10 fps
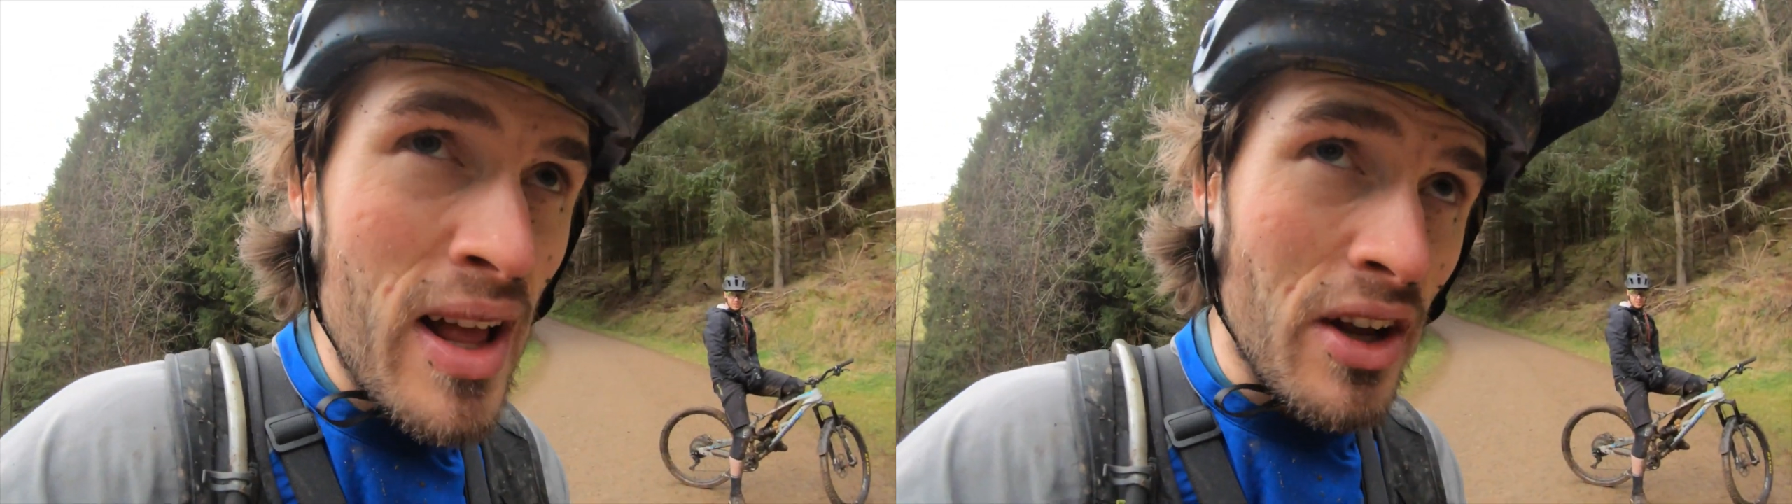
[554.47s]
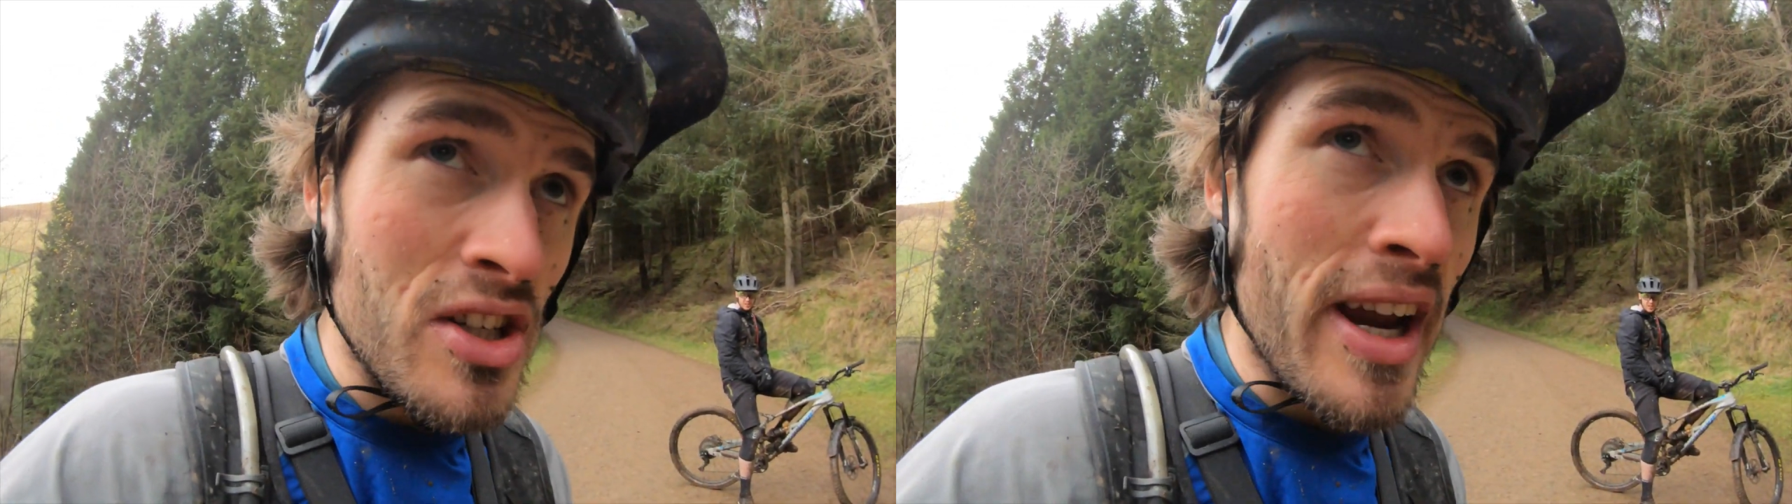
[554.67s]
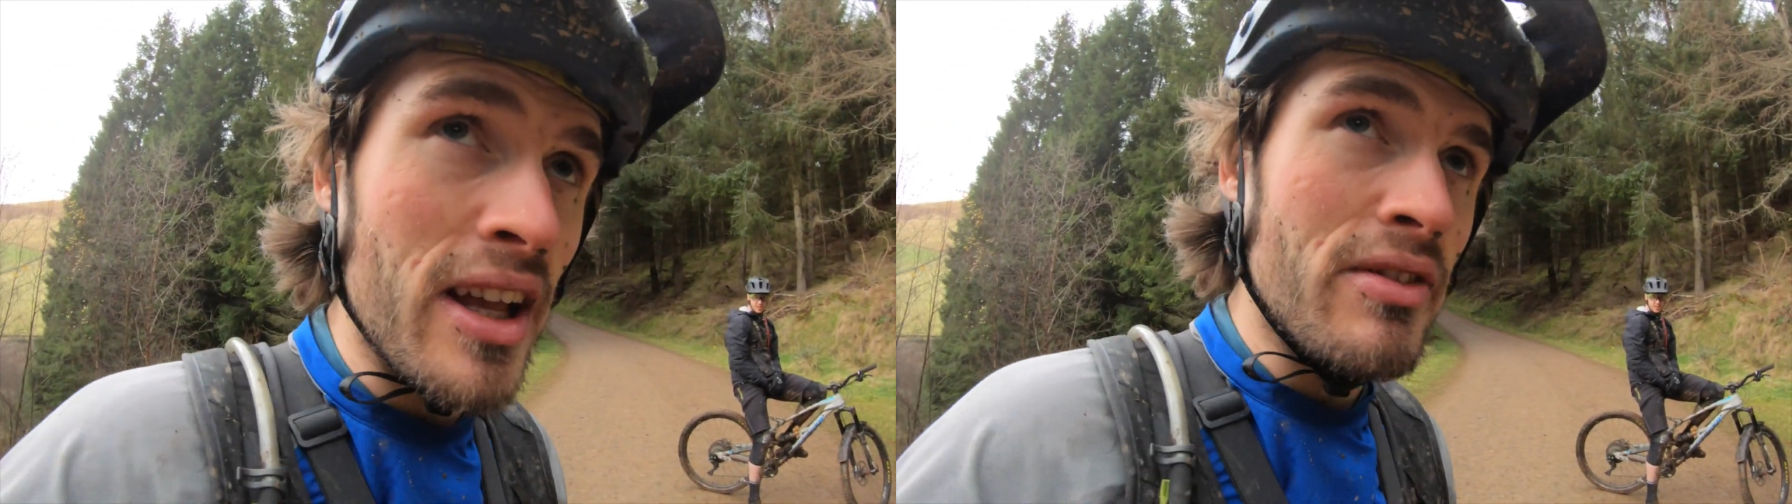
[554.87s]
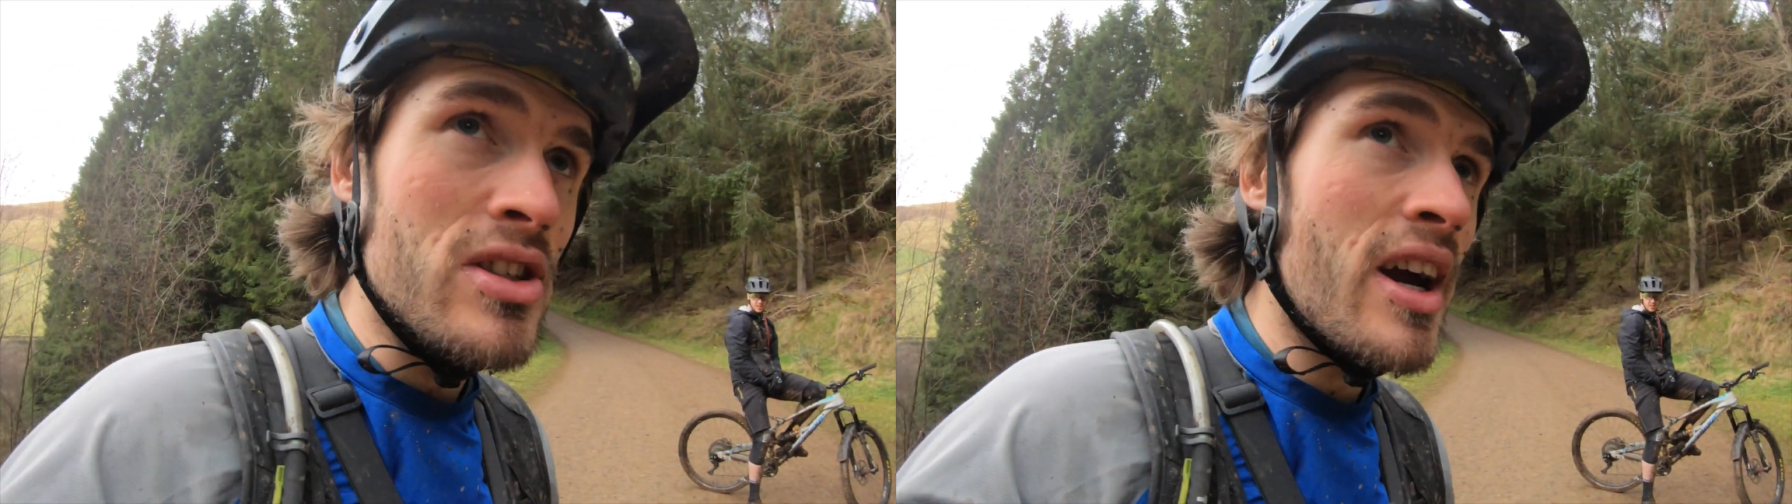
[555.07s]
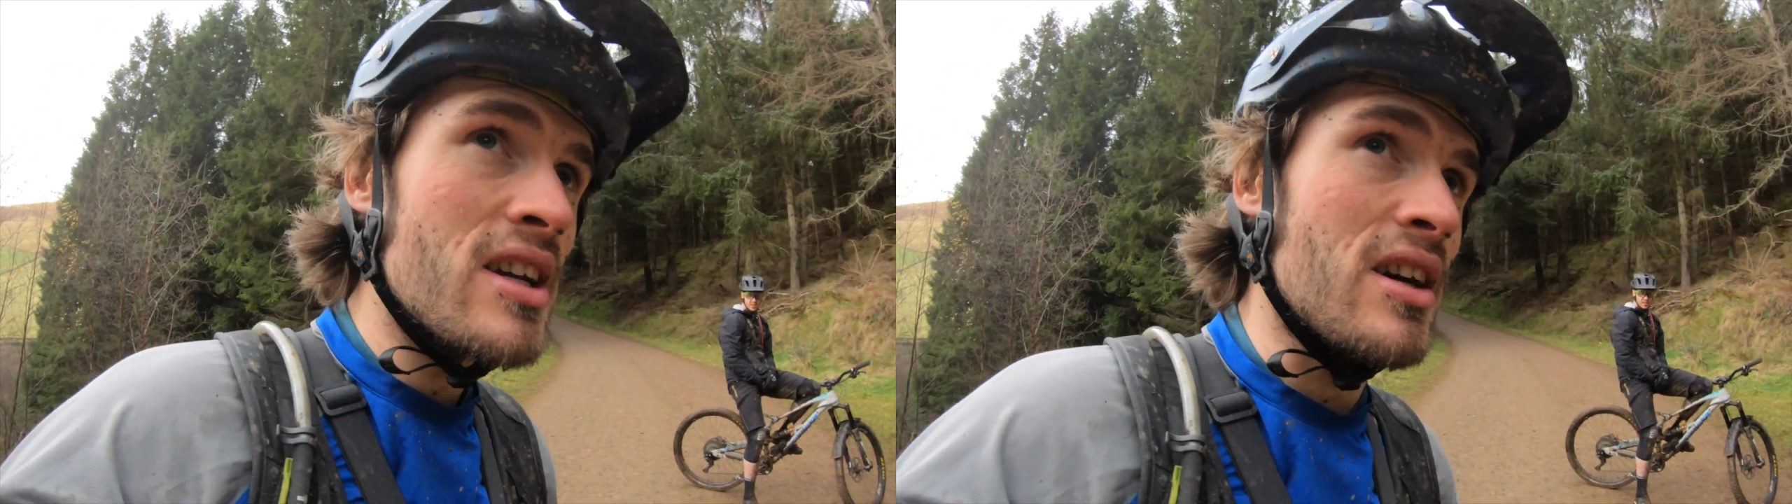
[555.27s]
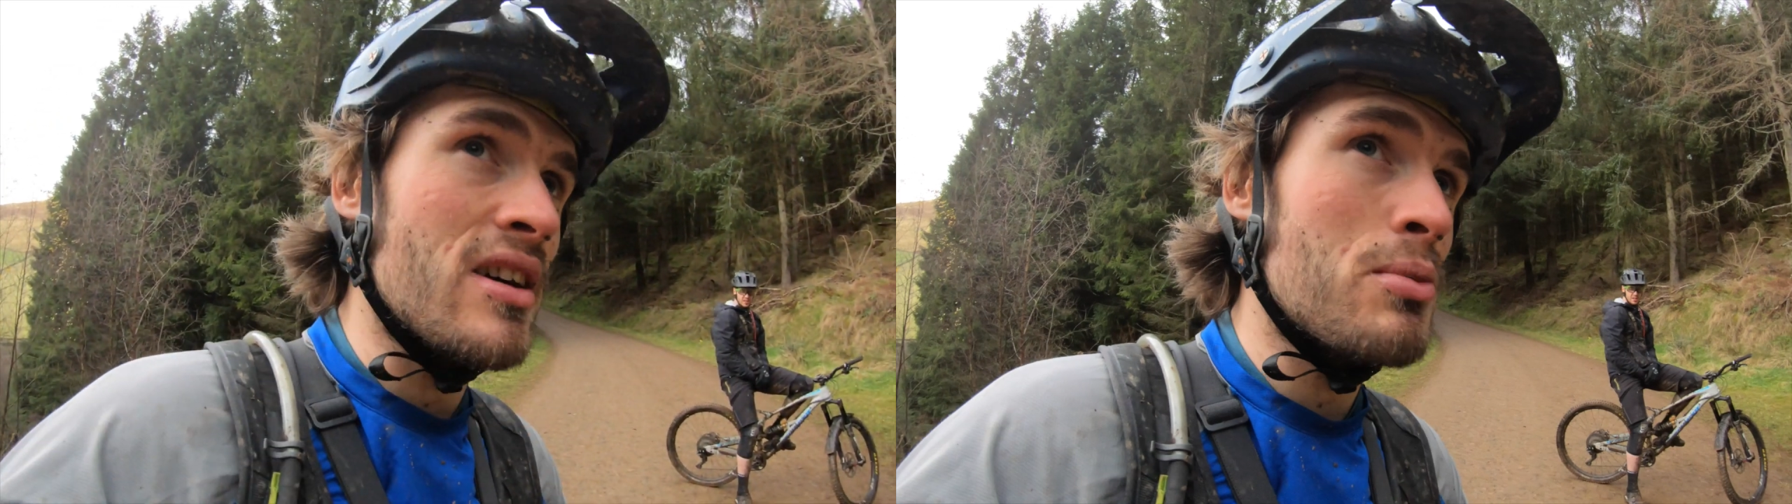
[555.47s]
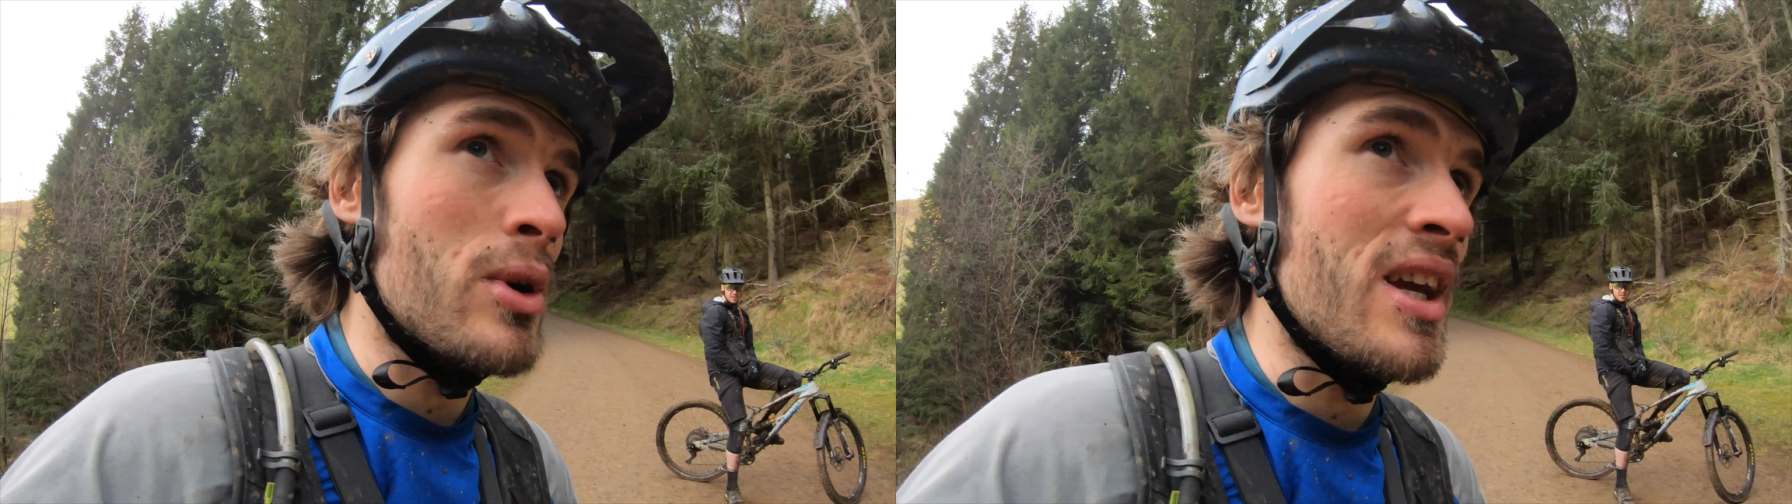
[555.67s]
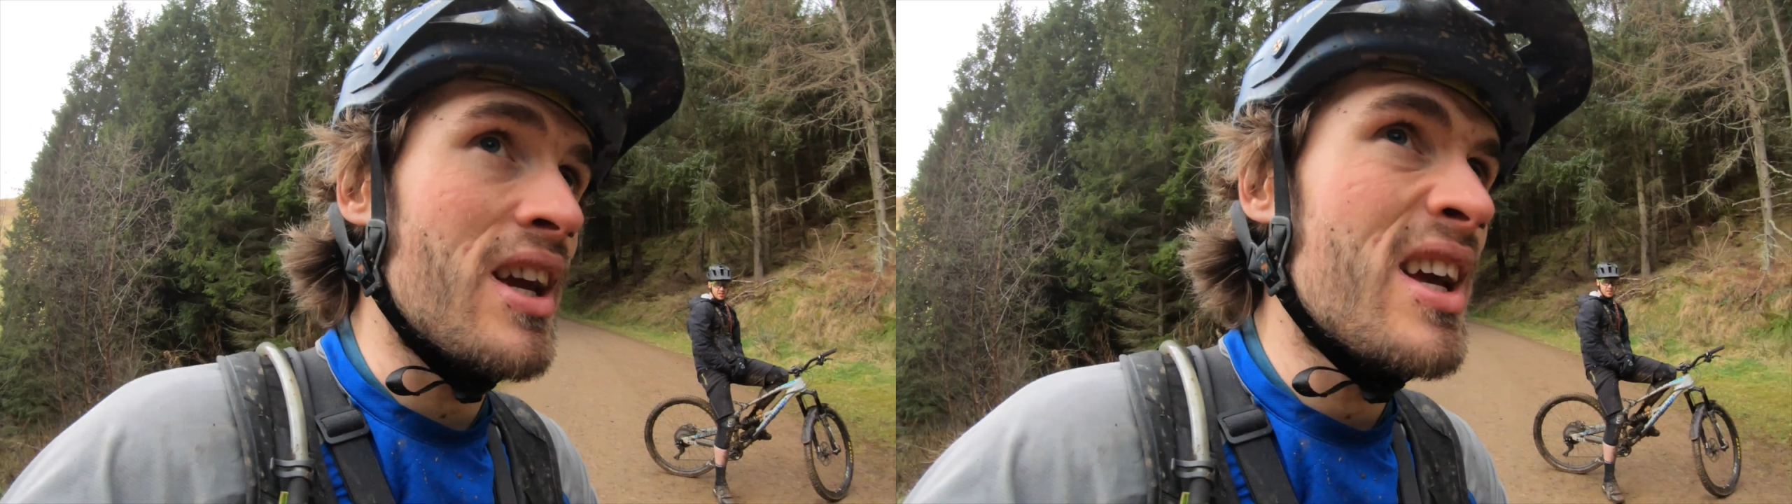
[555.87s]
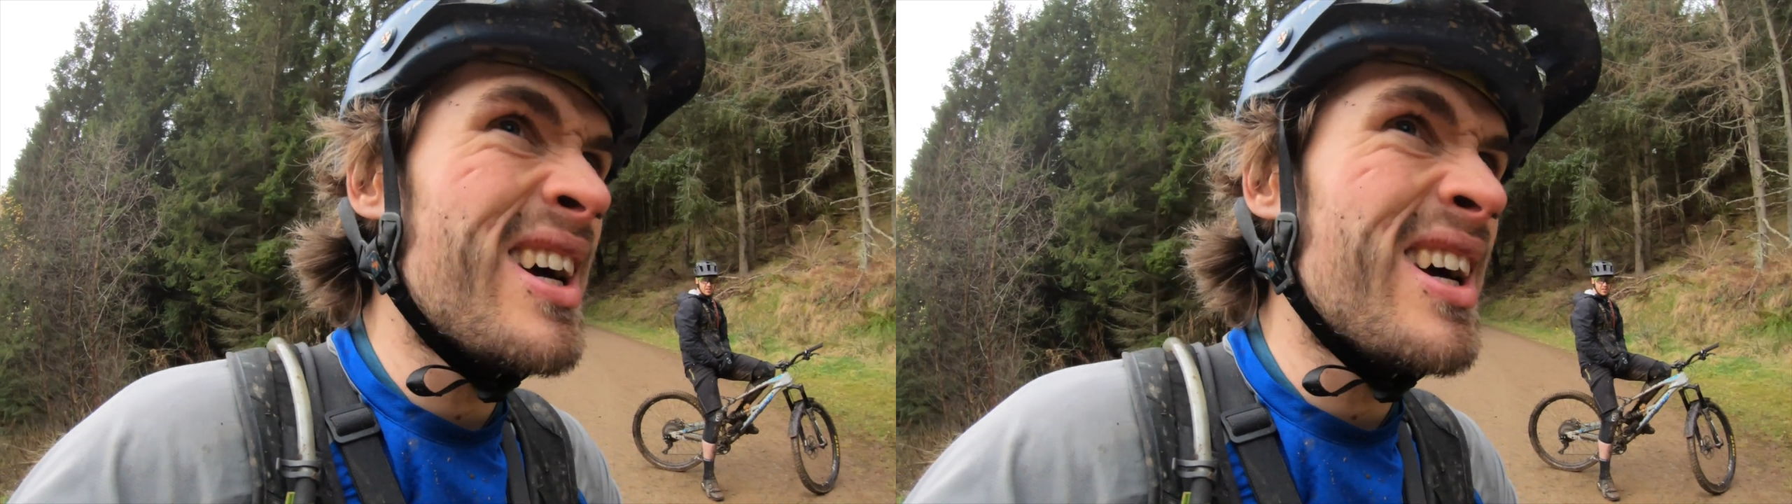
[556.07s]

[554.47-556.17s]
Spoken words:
lot of shale on the track, so it's pretty